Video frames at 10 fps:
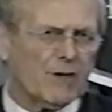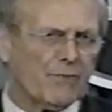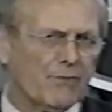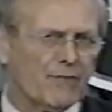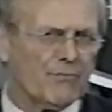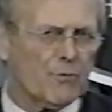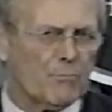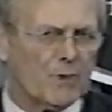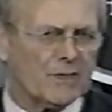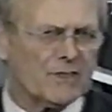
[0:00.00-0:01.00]
what, 3 or
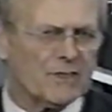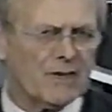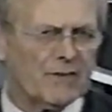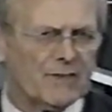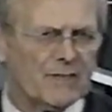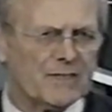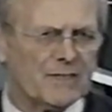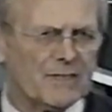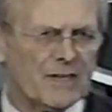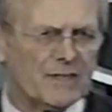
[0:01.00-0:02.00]
4 months now that
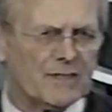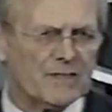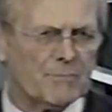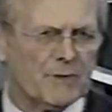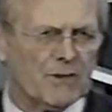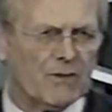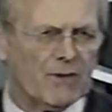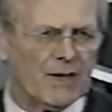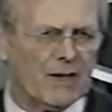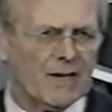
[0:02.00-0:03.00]
these discussions have been
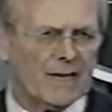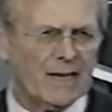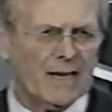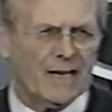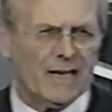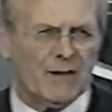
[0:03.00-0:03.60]
going on,